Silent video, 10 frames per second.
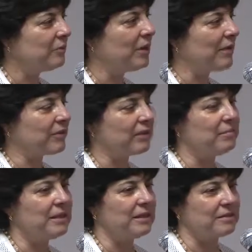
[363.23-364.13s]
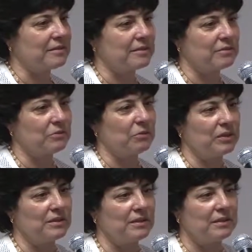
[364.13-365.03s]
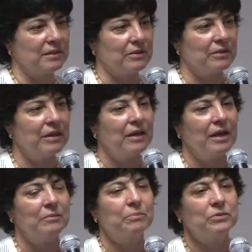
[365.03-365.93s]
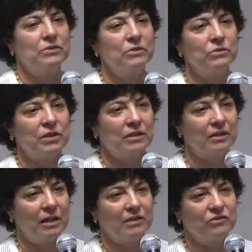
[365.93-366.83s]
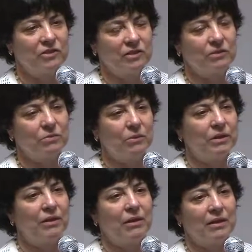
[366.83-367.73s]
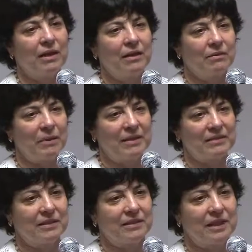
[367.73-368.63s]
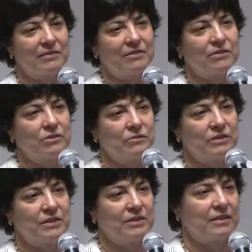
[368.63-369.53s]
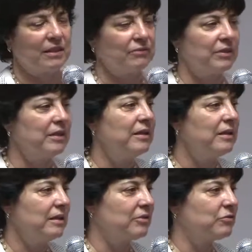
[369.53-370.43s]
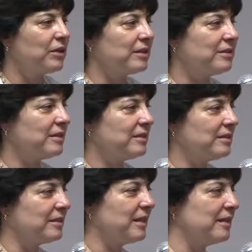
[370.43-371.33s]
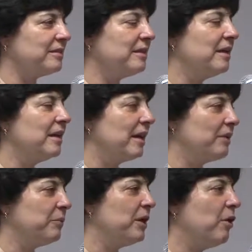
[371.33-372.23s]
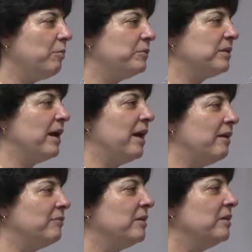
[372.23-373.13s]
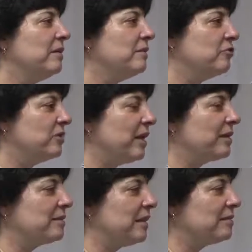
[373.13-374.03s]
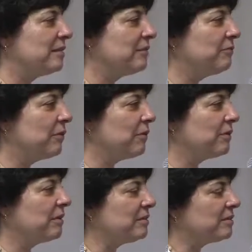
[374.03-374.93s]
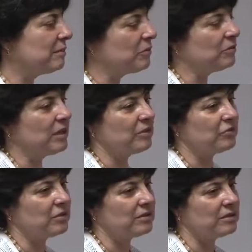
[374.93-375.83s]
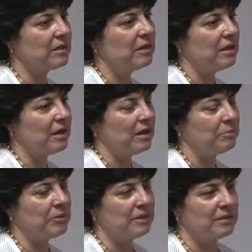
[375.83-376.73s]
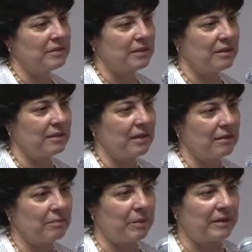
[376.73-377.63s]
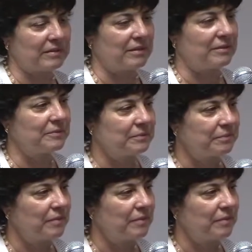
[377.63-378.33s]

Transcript: and we have a committee that sits once a year and puts new technologies into what we call the health basket, that is the services that every Israeli citizen gets. And we hope to have genetic testing for these mutations put into the health basket.